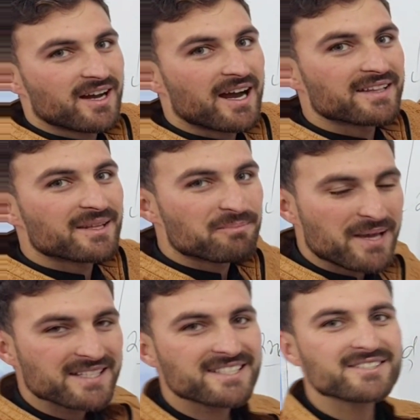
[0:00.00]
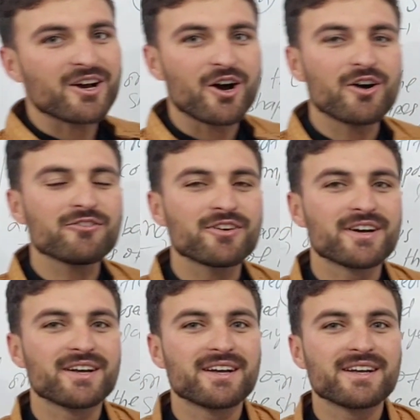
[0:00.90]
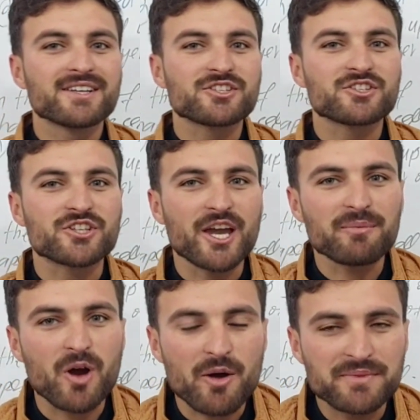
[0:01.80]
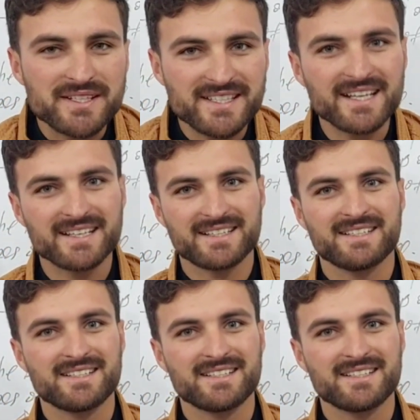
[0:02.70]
on the basis of shape of the cell.